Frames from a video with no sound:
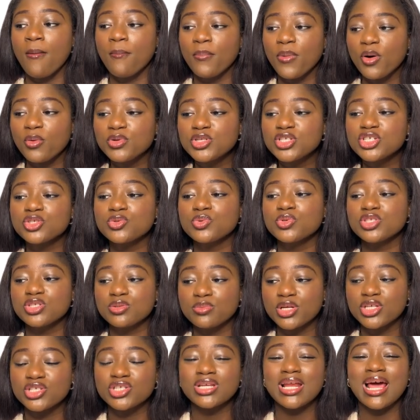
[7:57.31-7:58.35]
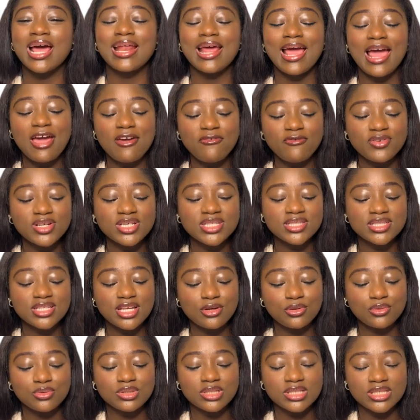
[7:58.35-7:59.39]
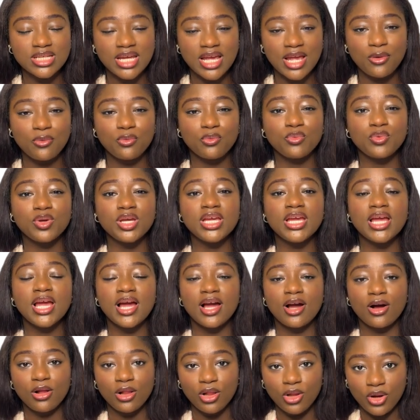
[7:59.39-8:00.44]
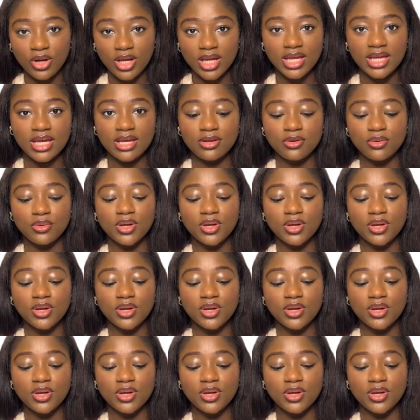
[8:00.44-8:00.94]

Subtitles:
But we just want to make sure that every single day we clock in.